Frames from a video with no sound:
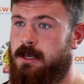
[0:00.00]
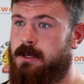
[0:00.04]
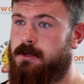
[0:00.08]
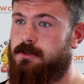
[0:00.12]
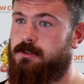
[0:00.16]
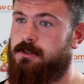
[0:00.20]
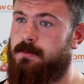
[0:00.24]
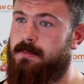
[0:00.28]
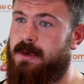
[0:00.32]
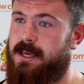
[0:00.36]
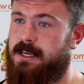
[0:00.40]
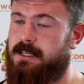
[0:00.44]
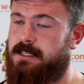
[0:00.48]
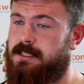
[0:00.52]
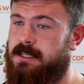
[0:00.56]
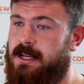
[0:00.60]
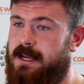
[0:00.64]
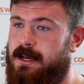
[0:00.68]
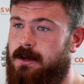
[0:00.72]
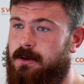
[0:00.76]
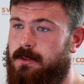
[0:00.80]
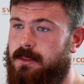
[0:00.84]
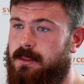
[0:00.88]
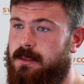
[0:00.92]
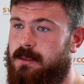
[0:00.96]
It was amazing
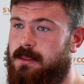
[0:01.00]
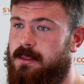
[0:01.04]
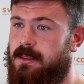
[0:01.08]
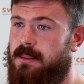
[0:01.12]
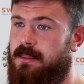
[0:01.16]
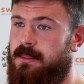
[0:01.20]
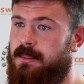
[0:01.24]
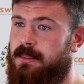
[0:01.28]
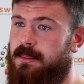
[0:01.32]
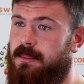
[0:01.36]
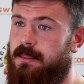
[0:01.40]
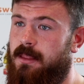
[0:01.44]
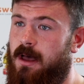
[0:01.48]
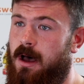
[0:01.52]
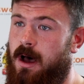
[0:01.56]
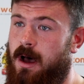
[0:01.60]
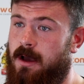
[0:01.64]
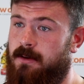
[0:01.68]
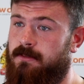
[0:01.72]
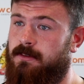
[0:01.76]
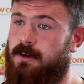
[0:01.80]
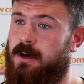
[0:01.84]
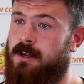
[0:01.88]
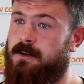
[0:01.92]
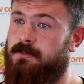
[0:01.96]
how that
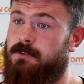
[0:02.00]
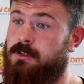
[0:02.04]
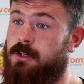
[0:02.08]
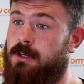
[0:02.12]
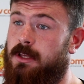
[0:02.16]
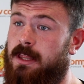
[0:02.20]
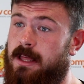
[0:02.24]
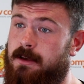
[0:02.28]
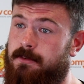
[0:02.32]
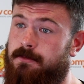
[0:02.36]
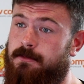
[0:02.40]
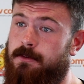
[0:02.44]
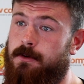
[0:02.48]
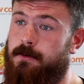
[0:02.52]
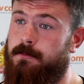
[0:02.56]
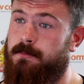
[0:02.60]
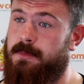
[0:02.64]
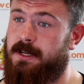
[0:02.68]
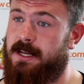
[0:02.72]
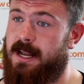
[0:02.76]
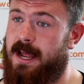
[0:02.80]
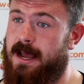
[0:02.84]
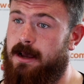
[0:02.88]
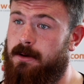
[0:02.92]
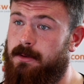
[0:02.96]
I've kind of took that through with
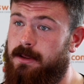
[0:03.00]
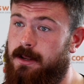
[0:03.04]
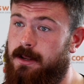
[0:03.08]
me now,